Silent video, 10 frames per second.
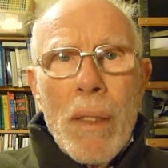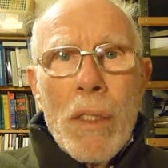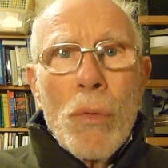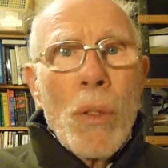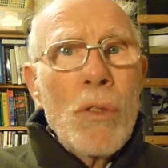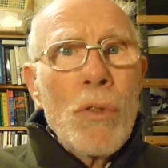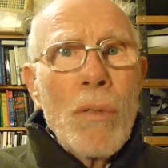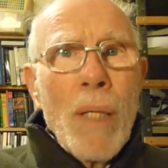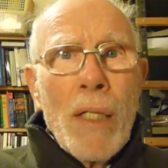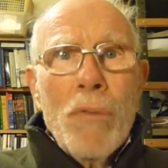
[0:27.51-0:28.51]
It was the
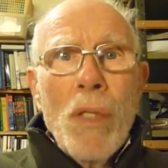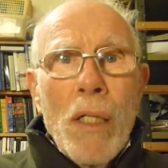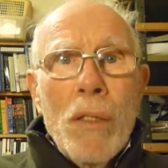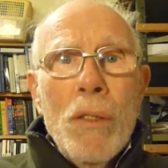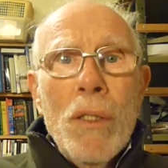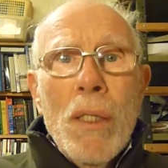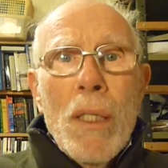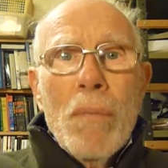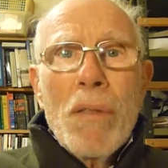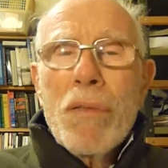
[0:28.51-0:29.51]
main road
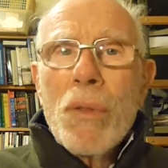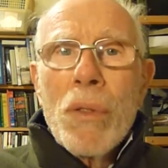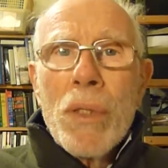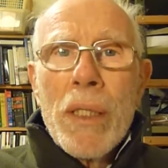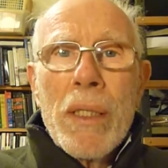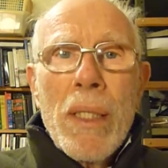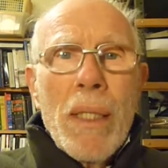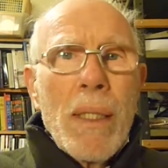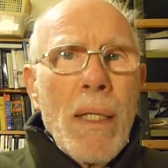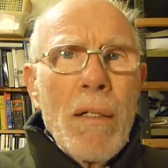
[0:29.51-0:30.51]
before the
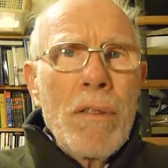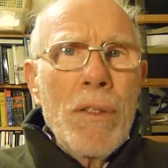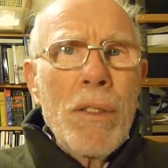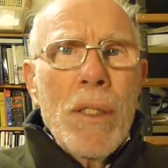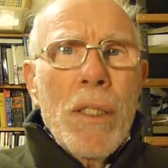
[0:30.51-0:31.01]
current